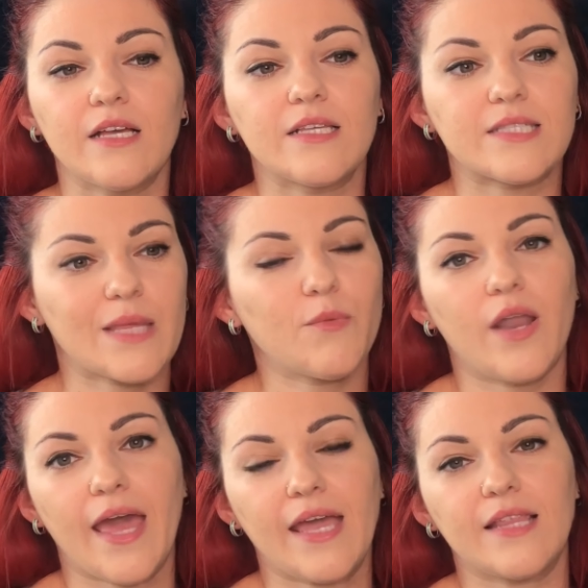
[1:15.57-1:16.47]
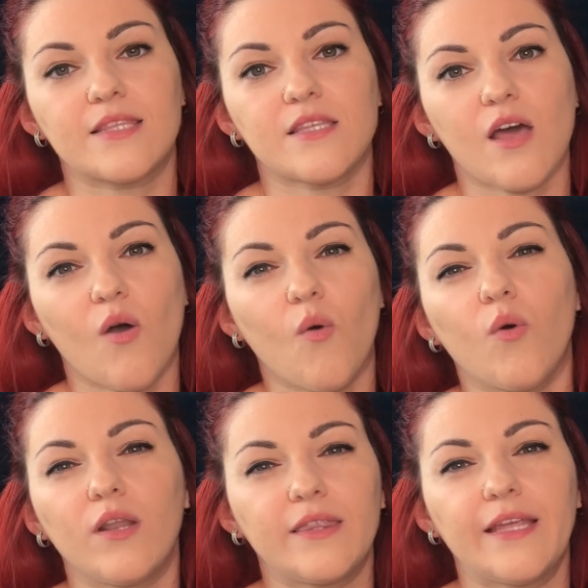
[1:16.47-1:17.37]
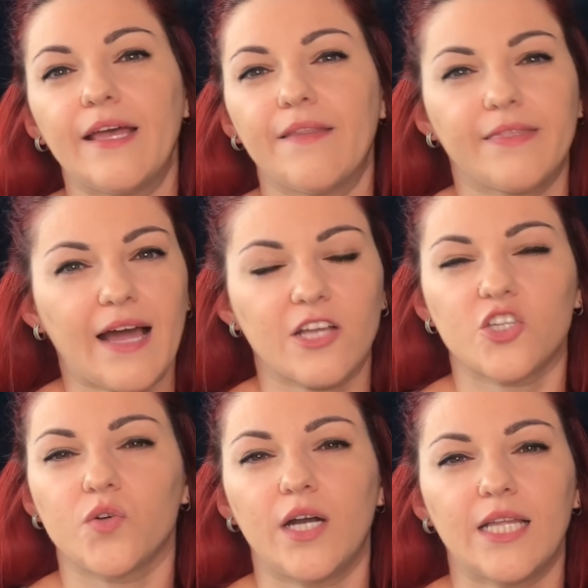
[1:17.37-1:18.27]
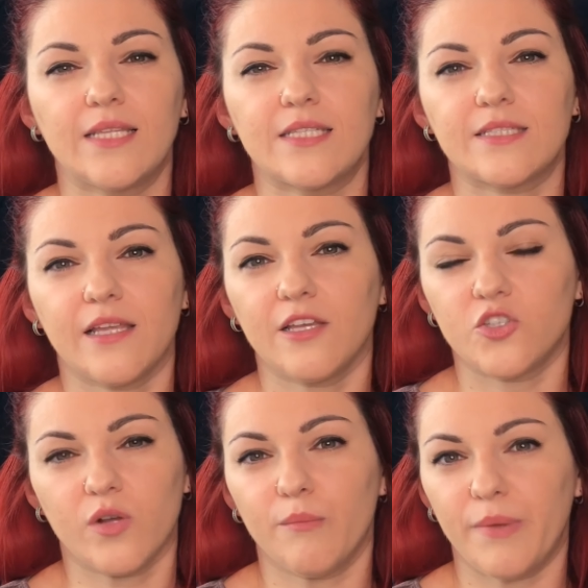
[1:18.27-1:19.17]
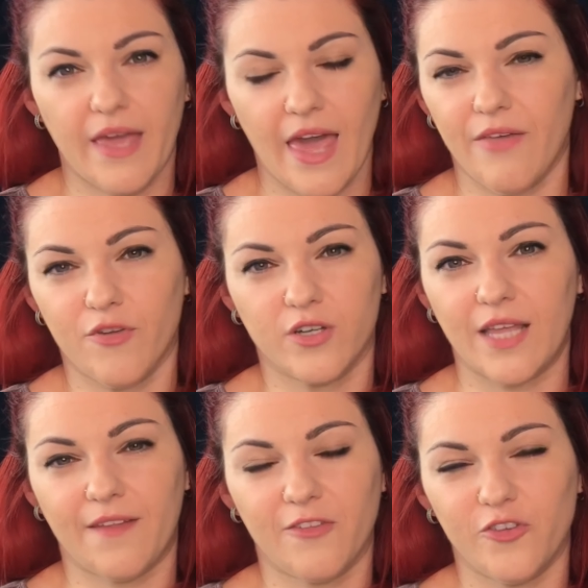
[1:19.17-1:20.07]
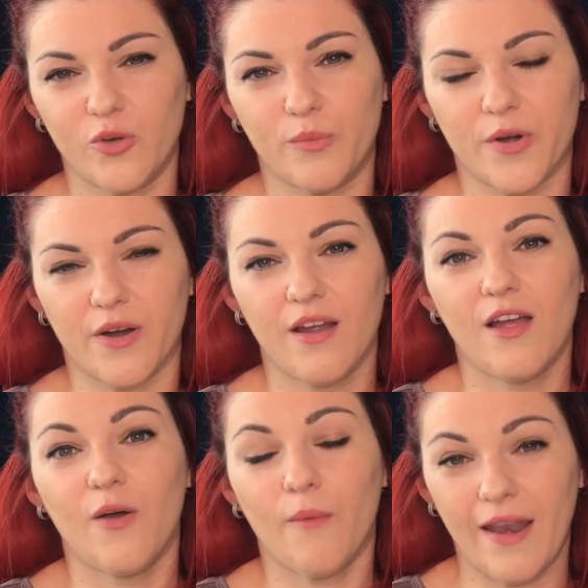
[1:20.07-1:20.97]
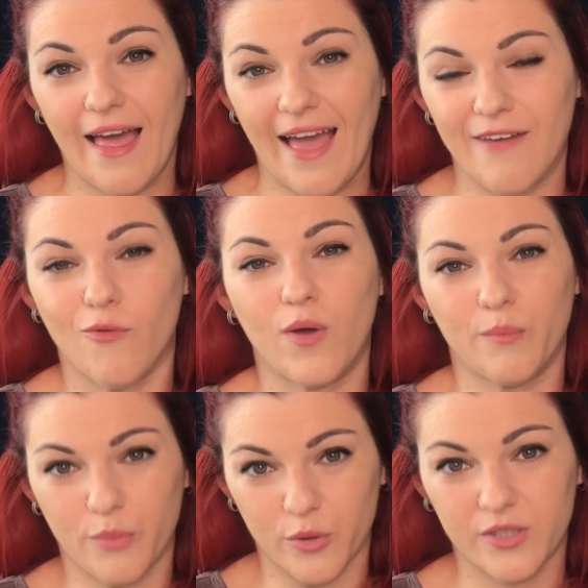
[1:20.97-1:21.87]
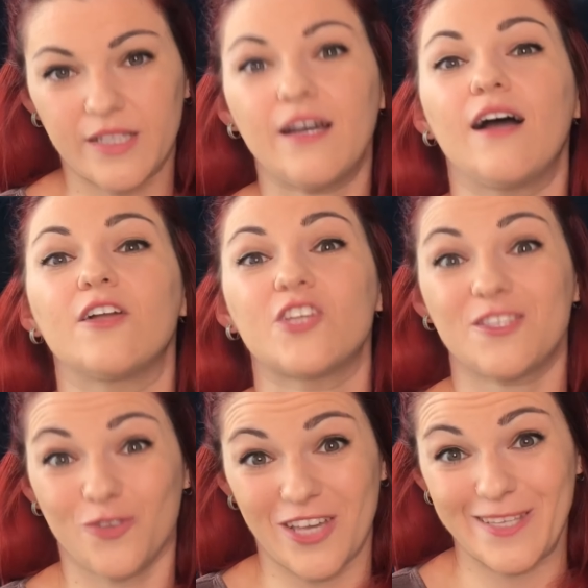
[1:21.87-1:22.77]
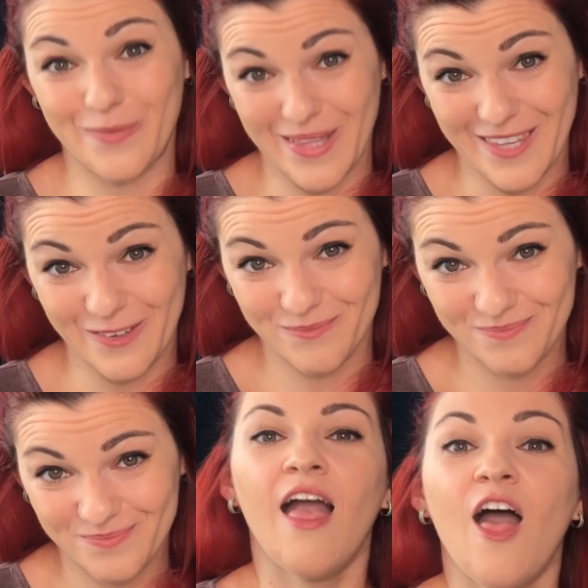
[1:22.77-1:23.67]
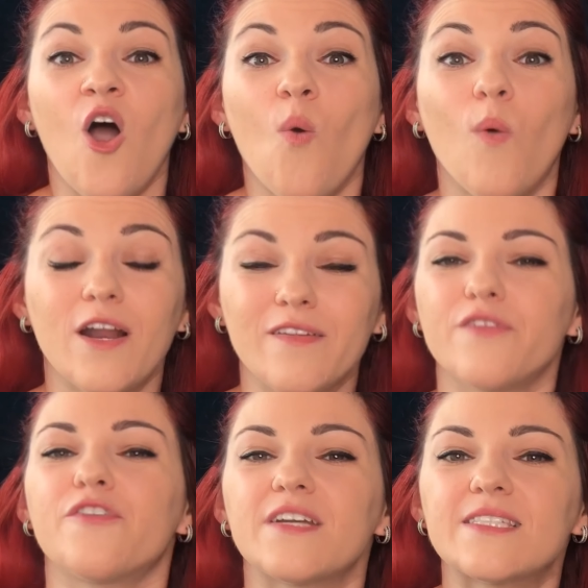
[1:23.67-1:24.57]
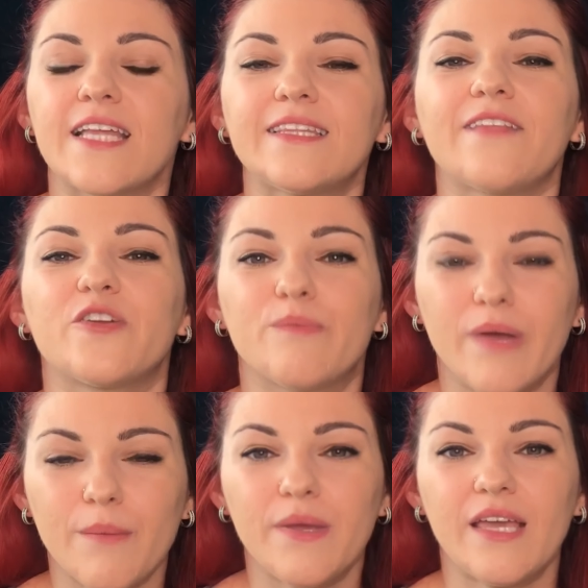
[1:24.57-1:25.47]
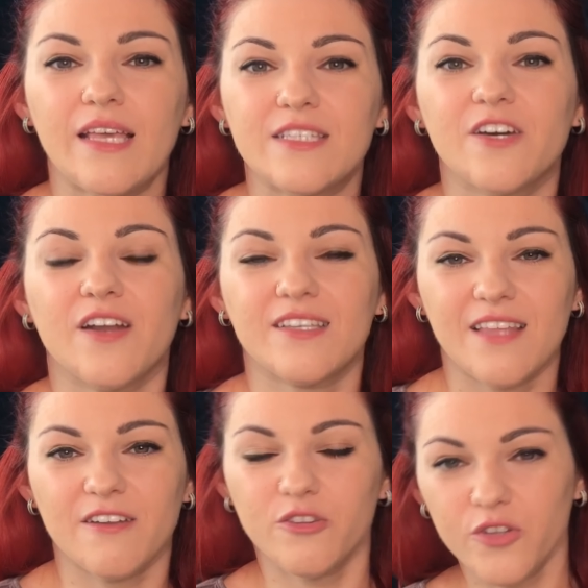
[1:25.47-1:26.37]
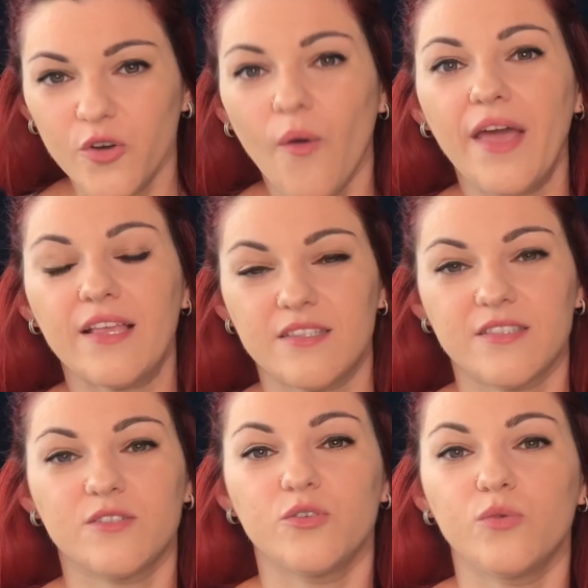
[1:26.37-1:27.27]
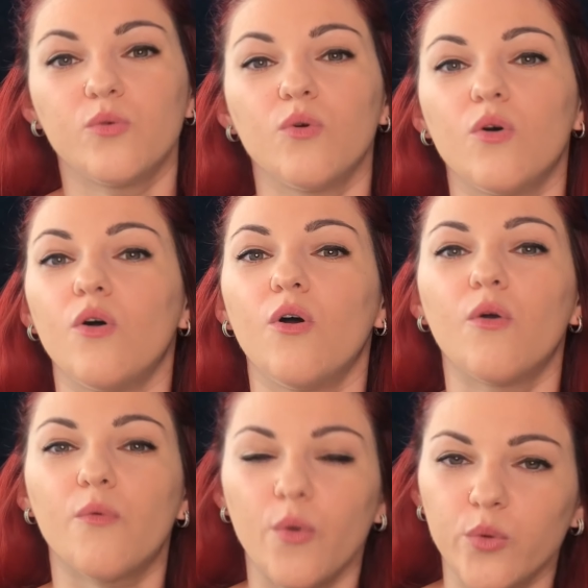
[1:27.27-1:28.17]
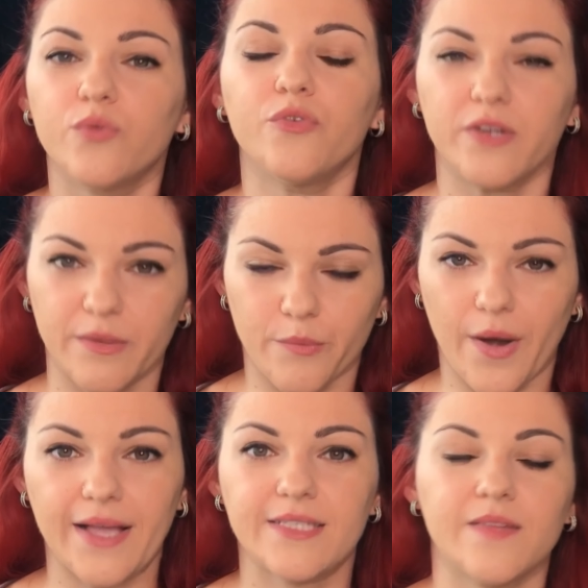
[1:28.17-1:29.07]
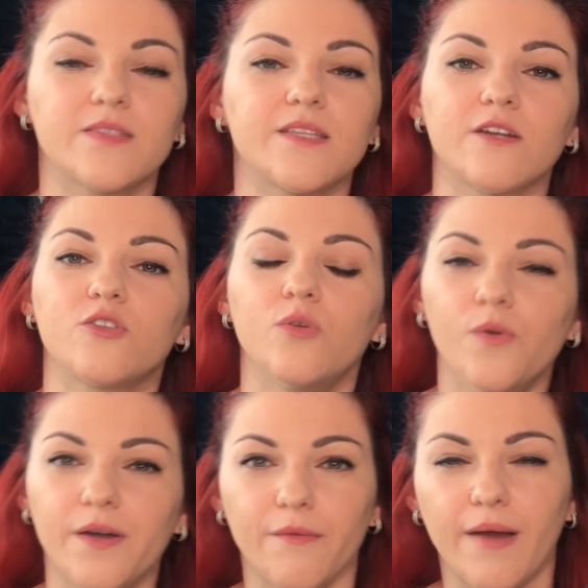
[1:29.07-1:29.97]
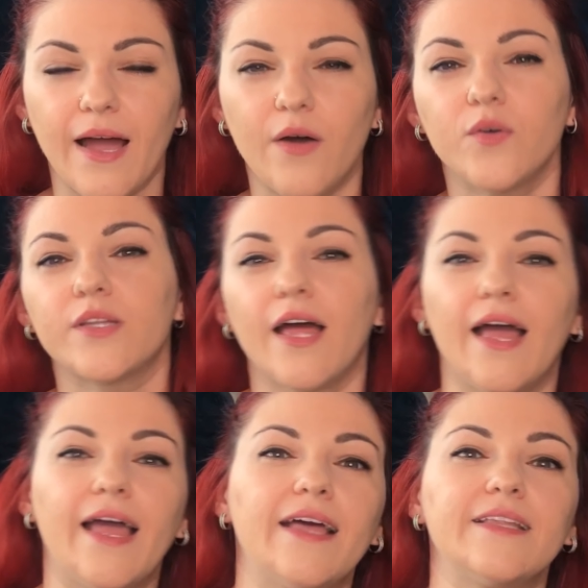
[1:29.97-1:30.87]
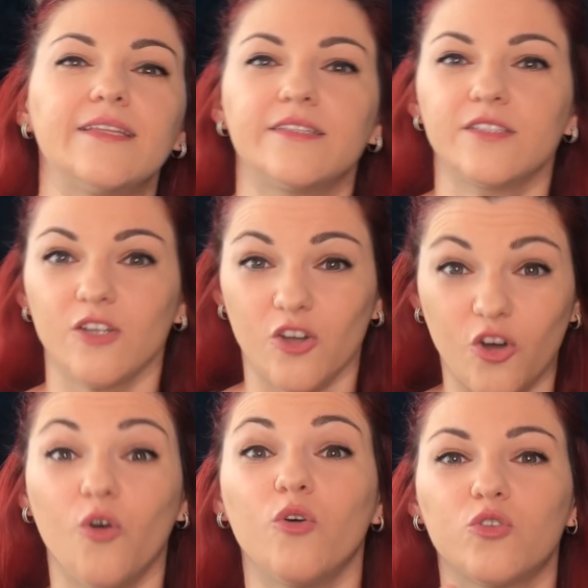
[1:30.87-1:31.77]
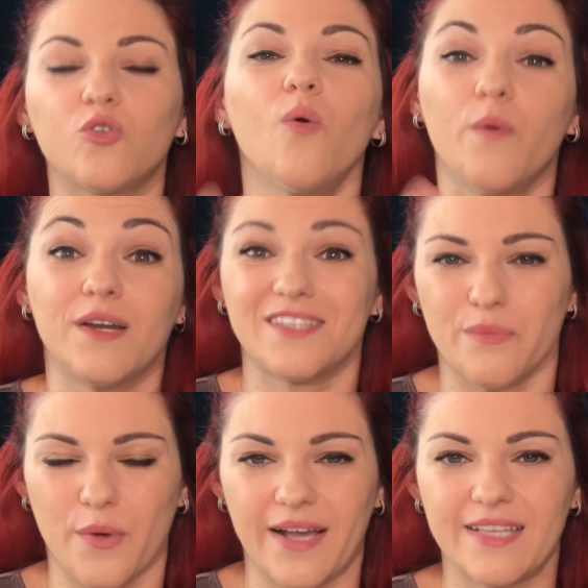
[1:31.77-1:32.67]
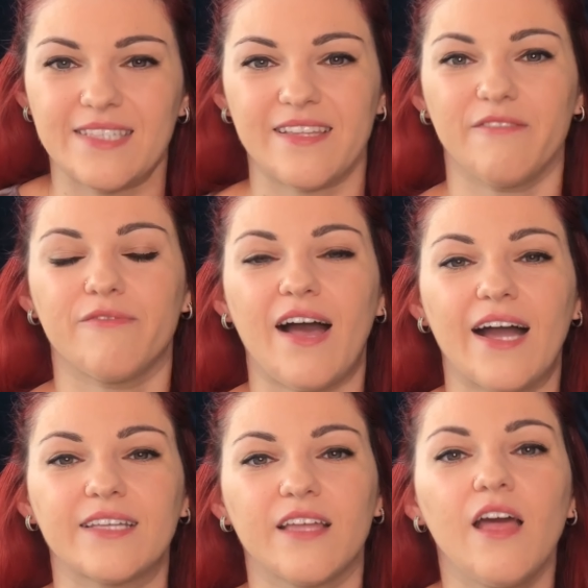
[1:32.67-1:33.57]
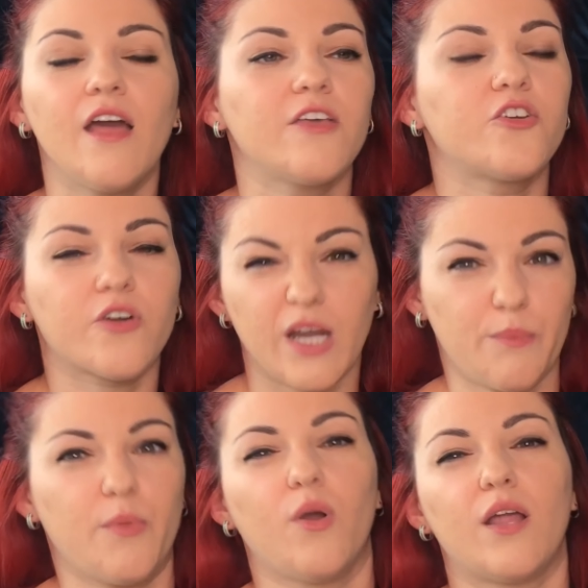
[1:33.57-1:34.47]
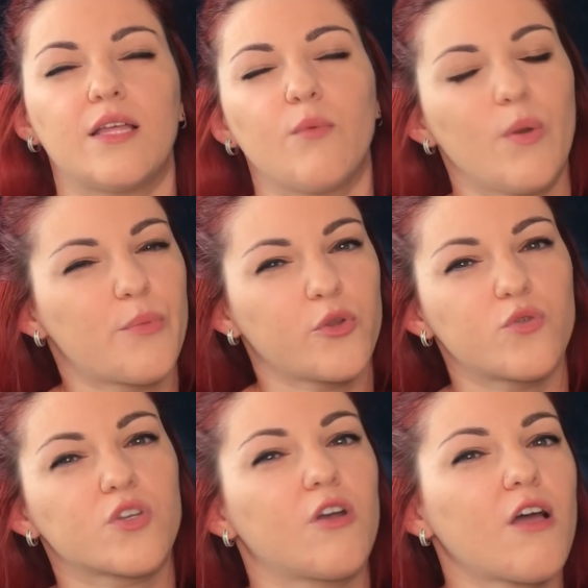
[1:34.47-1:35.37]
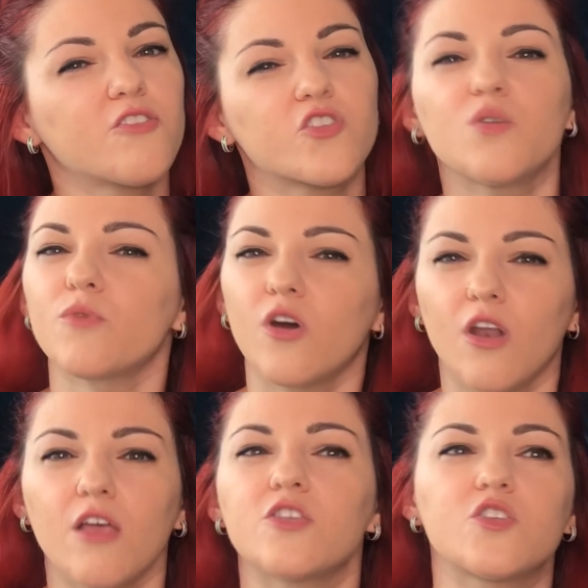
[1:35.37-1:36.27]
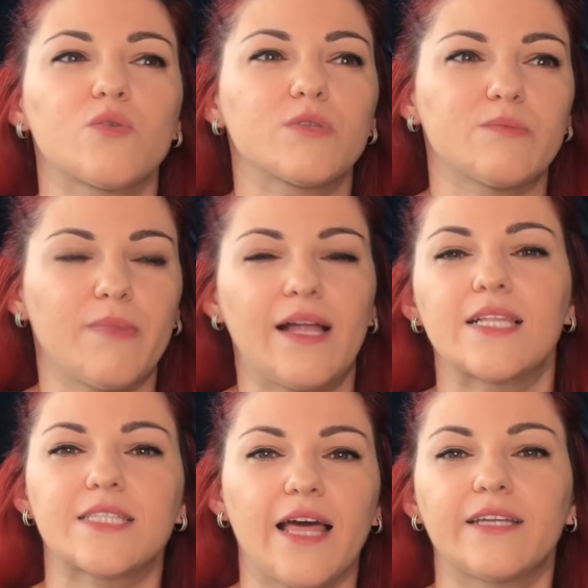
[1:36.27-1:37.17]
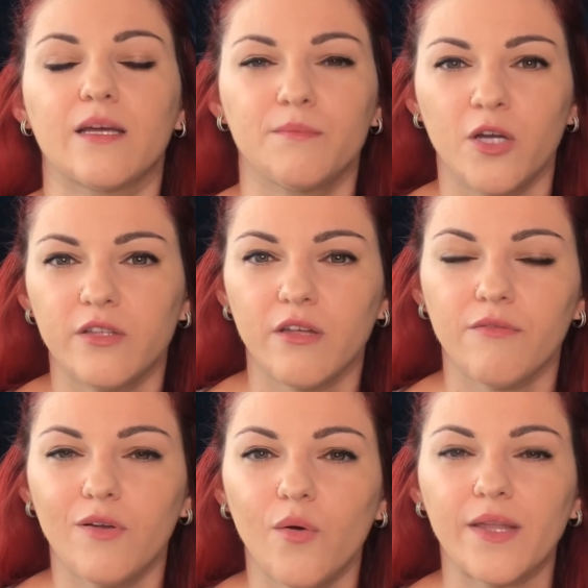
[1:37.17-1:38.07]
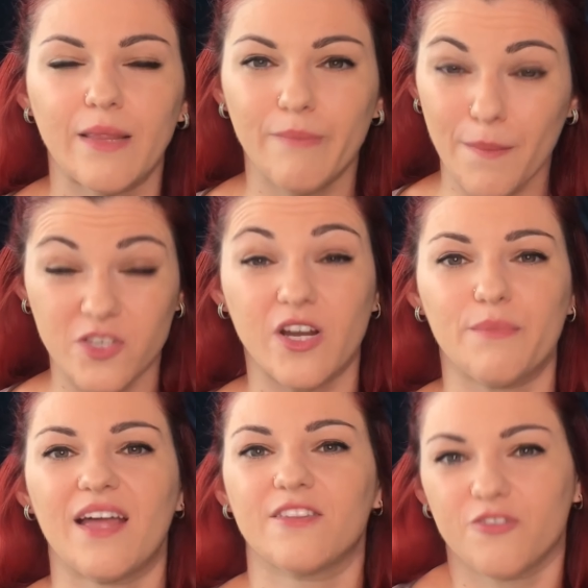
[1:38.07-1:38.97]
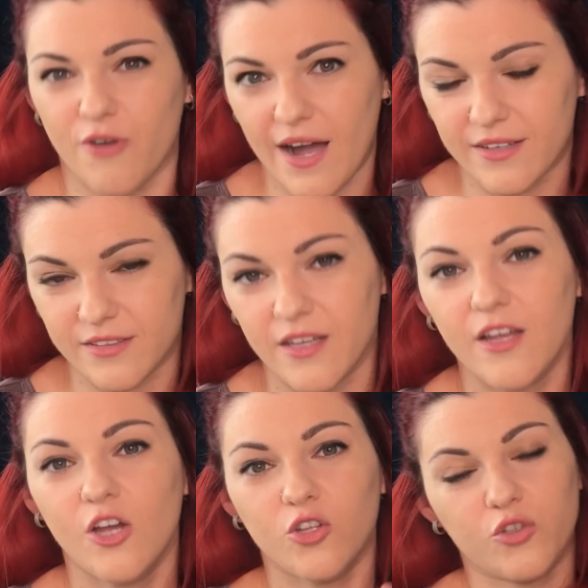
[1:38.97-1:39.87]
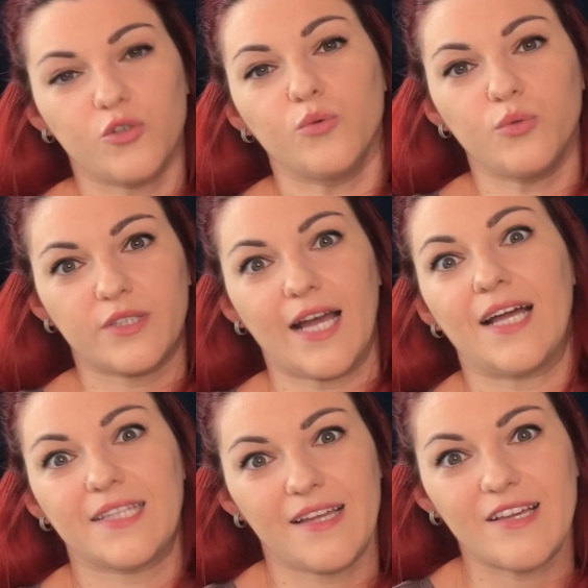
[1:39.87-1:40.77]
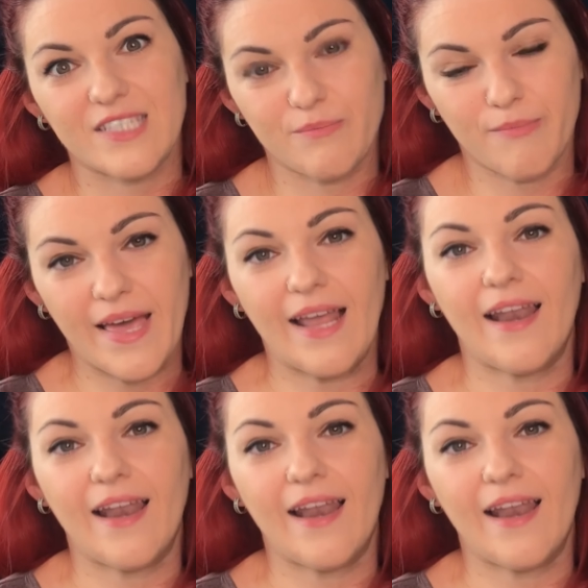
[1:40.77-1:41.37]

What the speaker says: stimulates all the natural instinctual behavior that a newborn will have when put chest to chest with you. One of the first things that your baby is gonna start to do is to root for the breast and start to look around and go towards the breast. In fact, your nipple will produce colostrum. Colostrum smells like the amniotic fluid, and baby's gonna be attracted to that smell